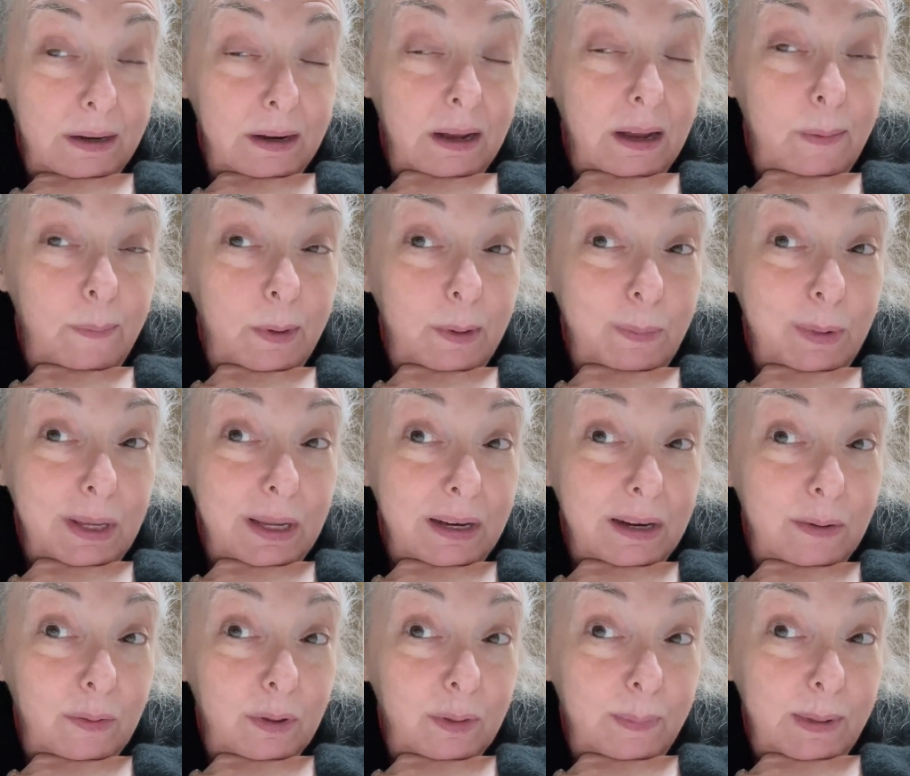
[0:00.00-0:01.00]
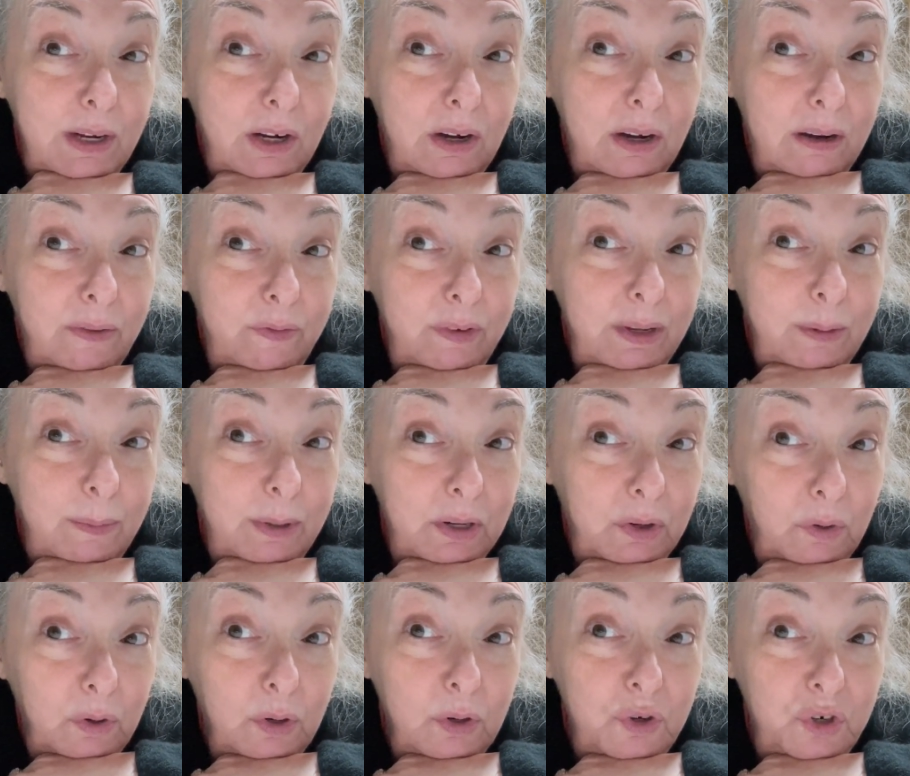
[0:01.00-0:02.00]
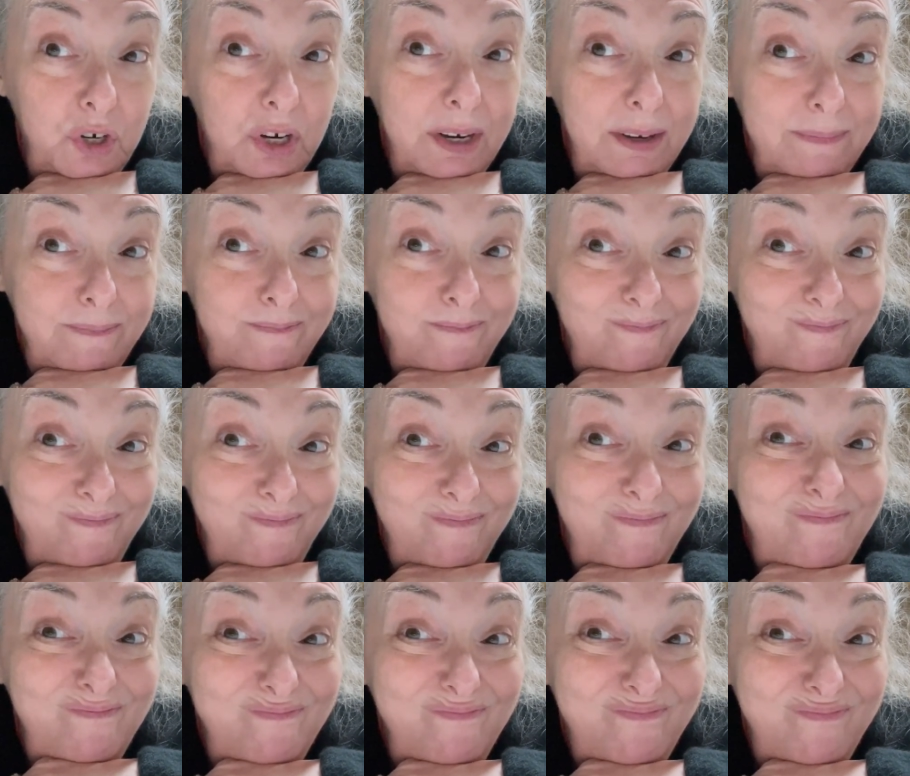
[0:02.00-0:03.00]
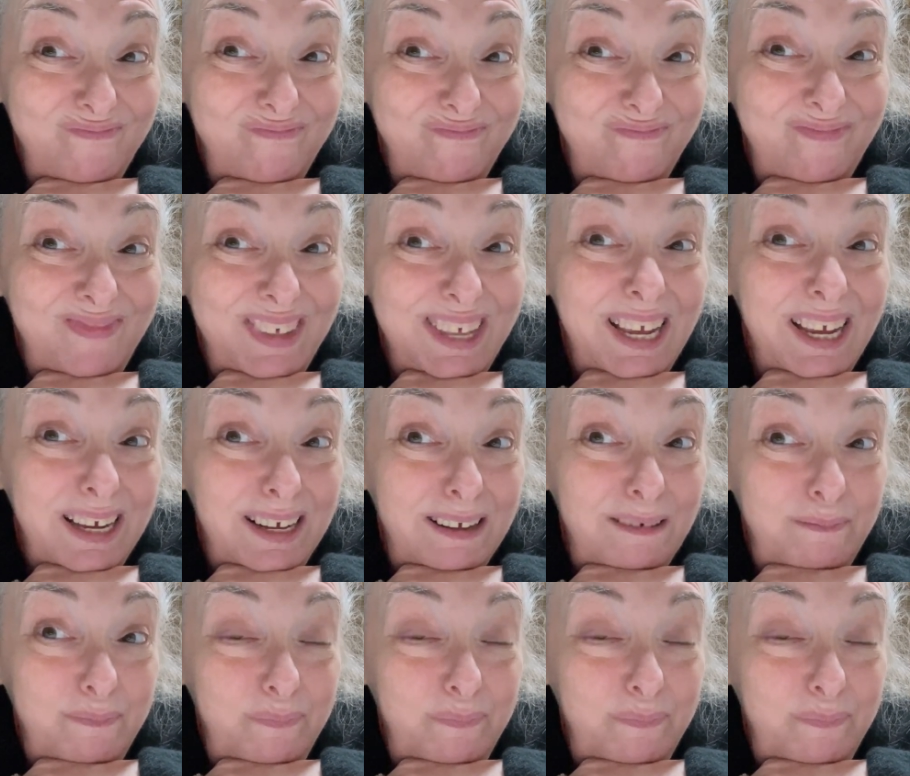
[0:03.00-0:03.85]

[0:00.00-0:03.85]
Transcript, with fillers: I'm going to be here with my coffee and my crochet. Yeah.